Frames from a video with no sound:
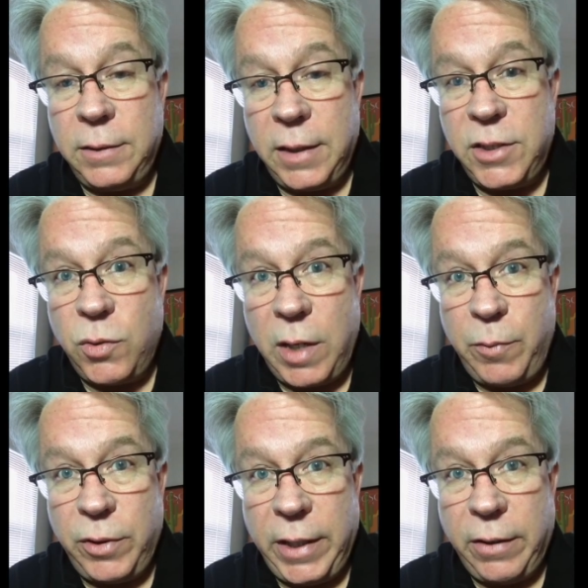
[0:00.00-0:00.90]
Dennis
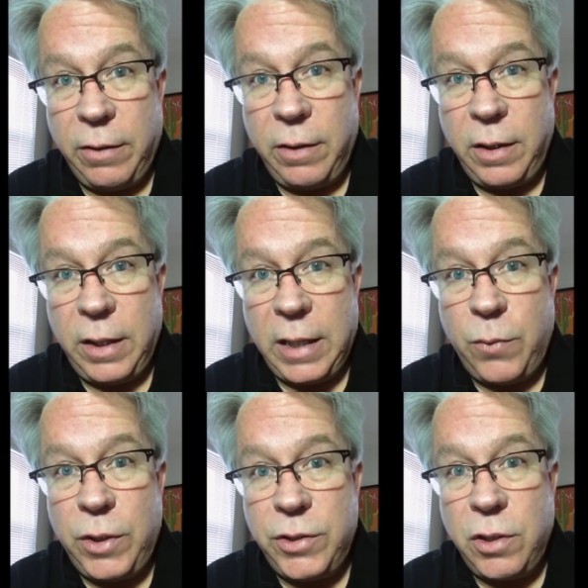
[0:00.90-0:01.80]
Weibold here, and I
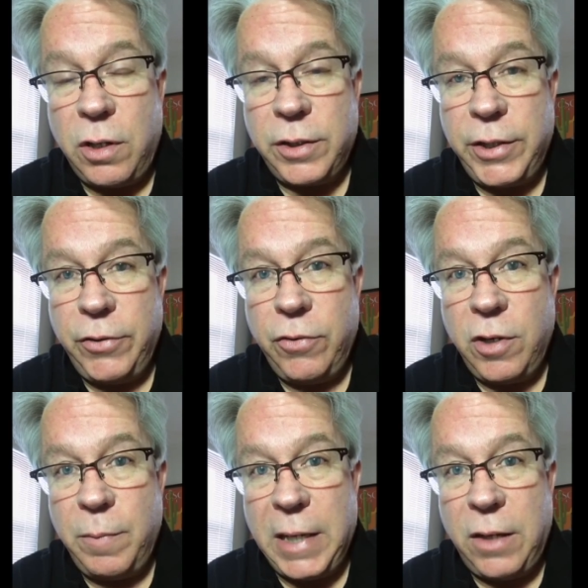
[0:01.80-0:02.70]
want to talk to you
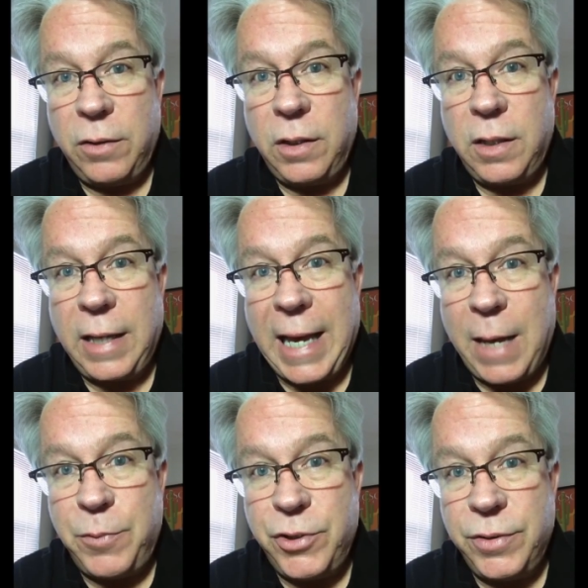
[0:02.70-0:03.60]
about
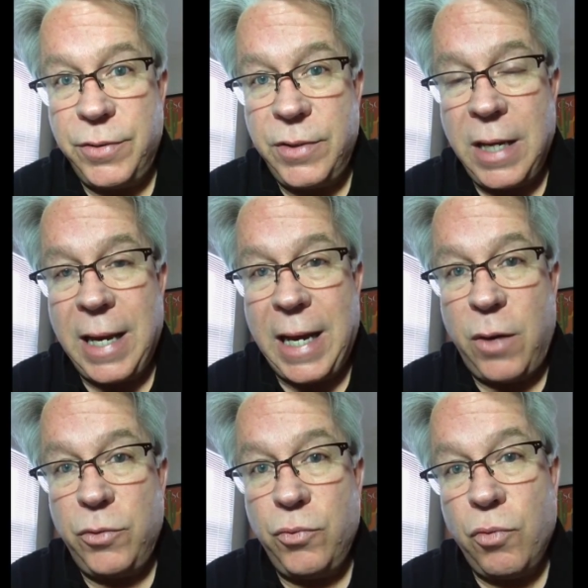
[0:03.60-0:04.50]
captions,
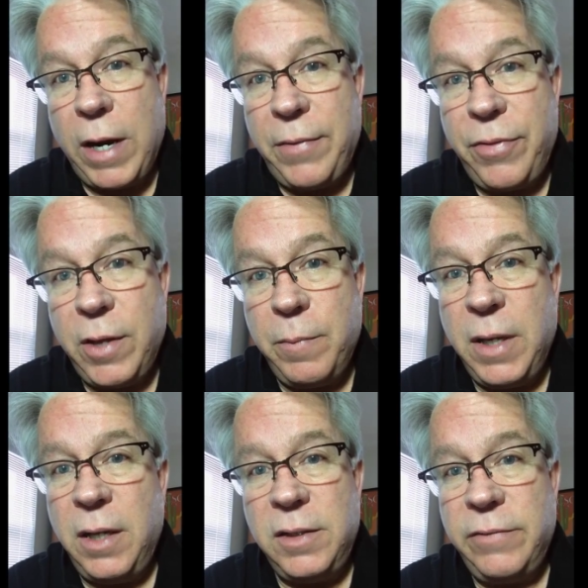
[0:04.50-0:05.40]
how to write them.
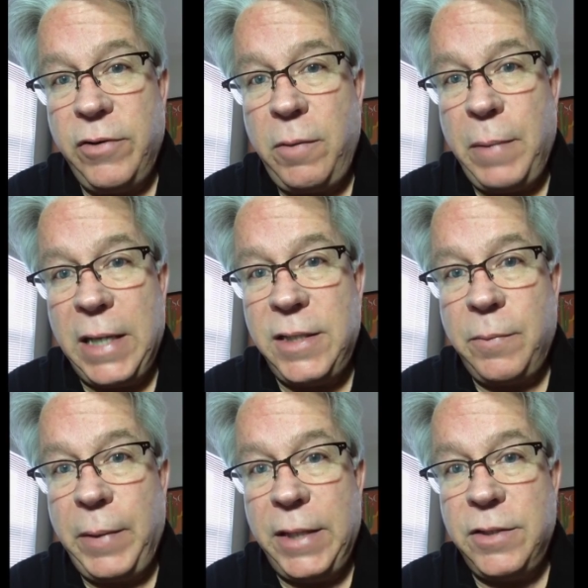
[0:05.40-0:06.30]
It's a very
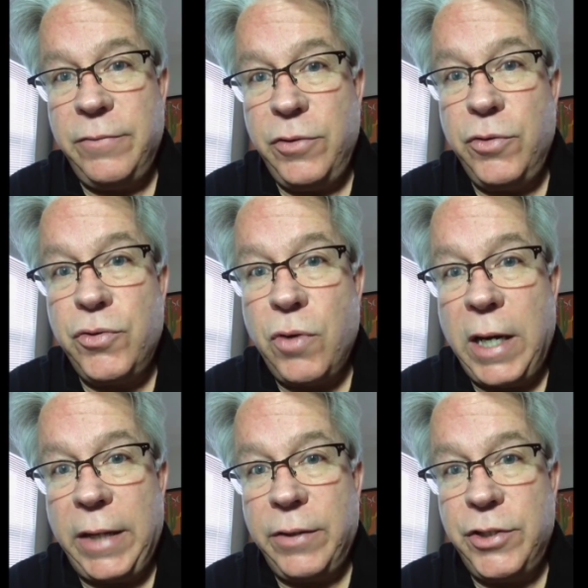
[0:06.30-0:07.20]
basic piece of news
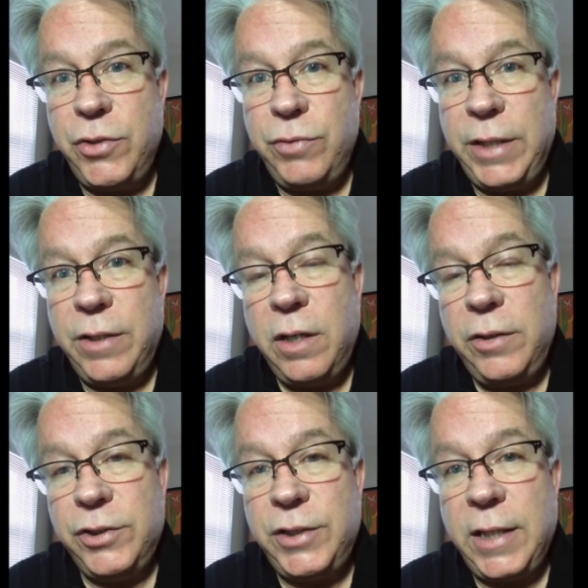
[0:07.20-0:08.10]
writing that you need to
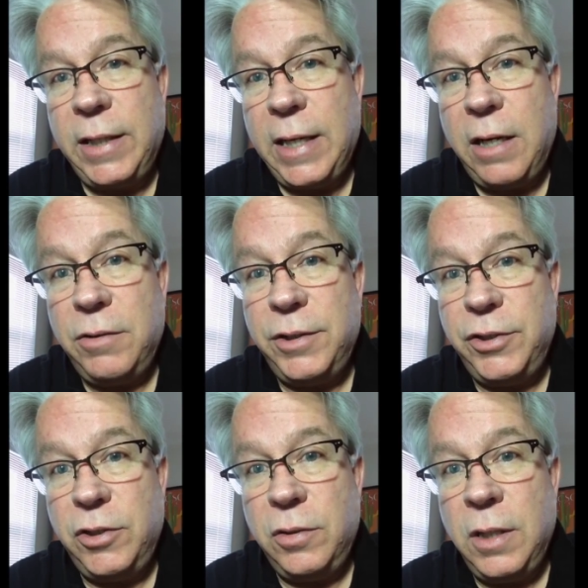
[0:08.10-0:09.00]
understand how to do